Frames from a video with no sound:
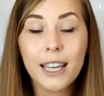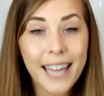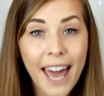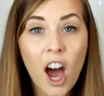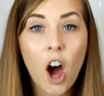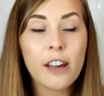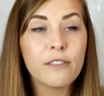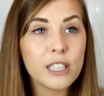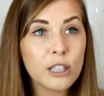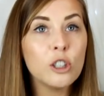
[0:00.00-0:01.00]
Yeah,
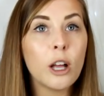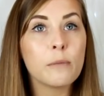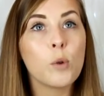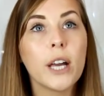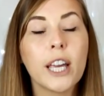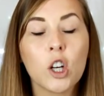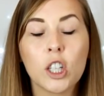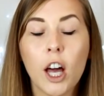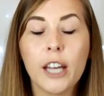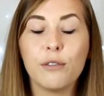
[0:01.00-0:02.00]
I'm working
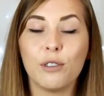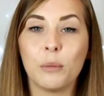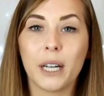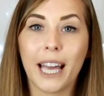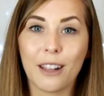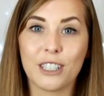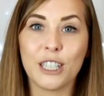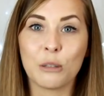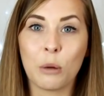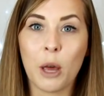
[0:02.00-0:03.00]
online for my
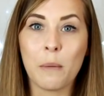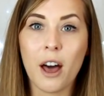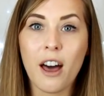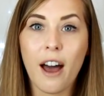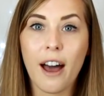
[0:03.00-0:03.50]
counselling diploma,